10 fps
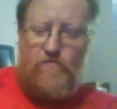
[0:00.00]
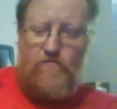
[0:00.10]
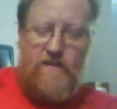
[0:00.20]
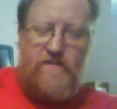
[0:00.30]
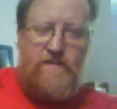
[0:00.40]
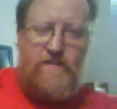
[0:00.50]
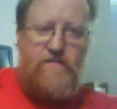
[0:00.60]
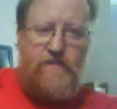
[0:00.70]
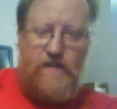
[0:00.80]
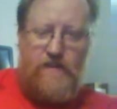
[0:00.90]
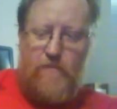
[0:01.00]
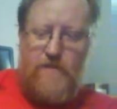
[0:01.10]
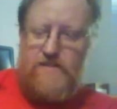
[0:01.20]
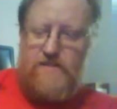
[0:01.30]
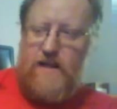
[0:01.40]
where they did the
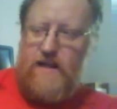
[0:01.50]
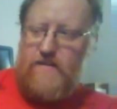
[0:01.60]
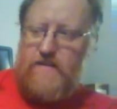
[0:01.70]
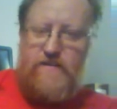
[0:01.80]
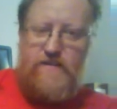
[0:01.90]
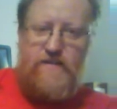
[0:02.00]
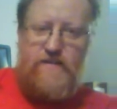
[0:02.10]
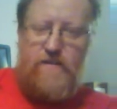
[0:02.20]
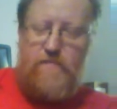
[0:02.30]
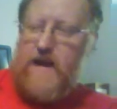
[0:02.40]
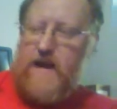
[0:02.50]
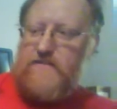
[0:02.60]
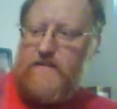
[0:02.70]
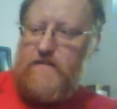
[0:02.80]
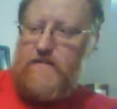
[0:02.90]
comics and they did a
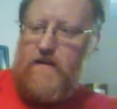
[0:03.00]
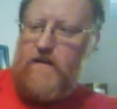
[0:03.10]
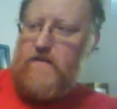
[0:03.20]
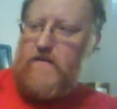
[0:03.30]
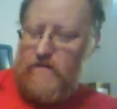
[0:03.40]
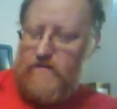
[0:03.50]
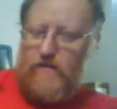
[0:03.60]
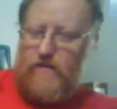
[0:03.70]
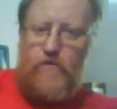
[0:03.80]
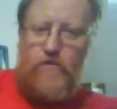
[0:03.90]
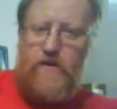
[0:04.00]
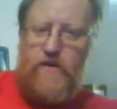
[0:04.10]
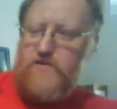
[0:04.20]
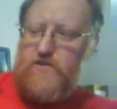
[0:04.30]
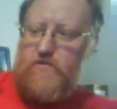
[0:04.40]
magazine. You know, I think only one
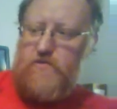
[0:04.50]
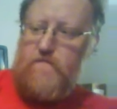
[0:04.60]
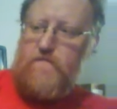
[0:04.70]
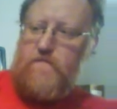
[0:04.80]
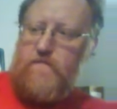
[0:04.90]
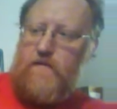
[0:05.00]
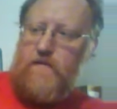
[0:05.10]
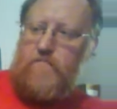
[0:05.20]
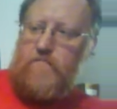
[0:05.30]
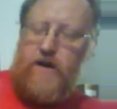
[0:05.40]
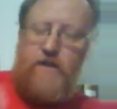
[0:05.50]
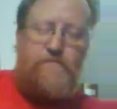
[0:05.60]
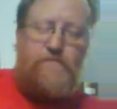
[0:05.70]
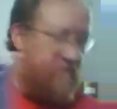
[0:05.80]
issue. But